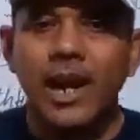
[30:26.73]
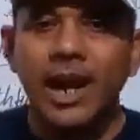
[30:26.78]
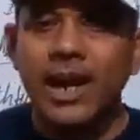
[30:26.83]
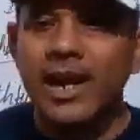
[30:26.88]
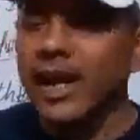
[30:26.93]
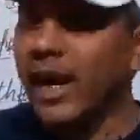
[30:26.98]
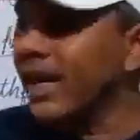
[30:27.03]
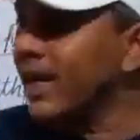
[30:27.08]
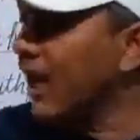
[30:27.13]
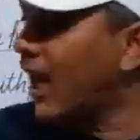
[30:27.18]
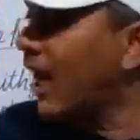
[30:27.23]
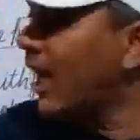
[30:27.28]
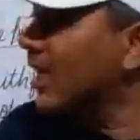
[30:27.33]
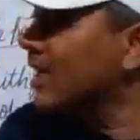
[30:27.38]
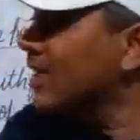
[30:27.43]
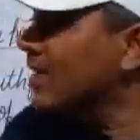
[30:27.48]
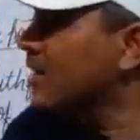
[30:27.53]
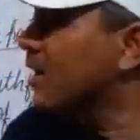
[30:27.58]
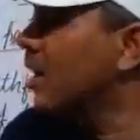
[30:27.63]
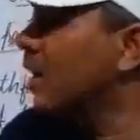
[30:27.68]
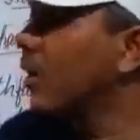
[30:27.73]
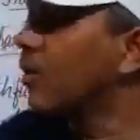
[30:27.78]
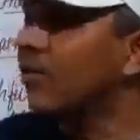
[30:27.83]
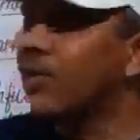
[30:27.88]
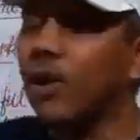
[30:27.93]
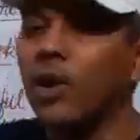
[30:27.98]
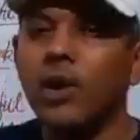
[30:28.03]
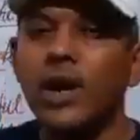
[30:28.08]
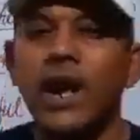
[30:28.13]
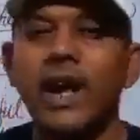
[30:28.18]
and I ask
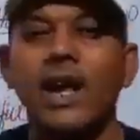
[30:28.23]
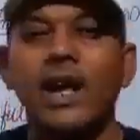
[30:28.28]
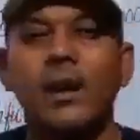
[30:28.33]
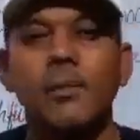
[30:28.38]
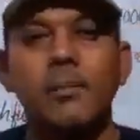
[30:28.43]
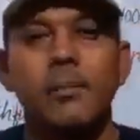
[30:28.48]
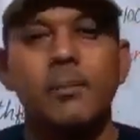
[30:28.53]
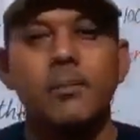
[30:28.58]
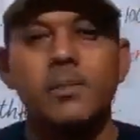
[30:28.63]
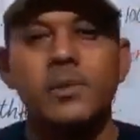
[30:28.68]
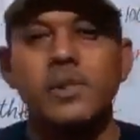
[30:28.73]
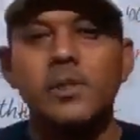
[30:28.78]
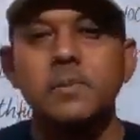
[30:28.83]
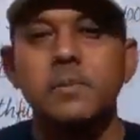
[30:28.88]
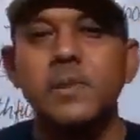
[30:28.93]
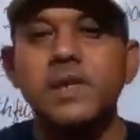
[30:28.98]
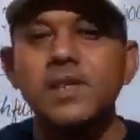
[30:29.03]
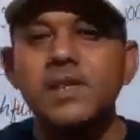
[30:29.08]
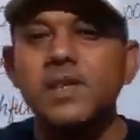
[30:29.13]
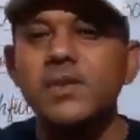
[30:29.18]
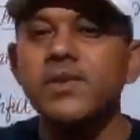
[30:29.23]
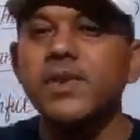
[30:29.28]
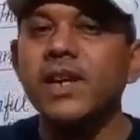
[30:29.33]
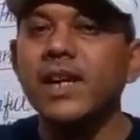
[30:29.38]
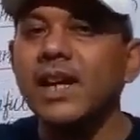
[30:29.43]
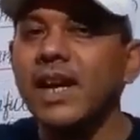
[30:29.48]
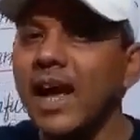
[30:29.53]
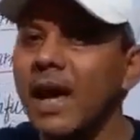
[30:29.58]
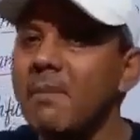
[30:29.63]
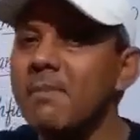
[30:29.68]
for a
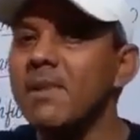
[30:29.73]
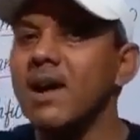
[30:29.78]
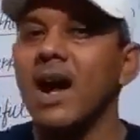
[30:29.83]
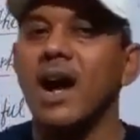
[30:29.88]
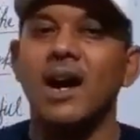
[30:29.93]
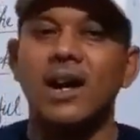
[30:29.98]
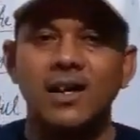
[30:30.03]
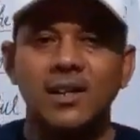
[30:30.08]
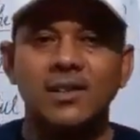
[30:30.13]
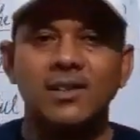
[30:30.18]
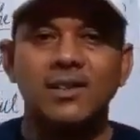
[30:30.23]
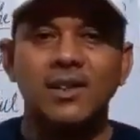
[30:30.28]
specific camera,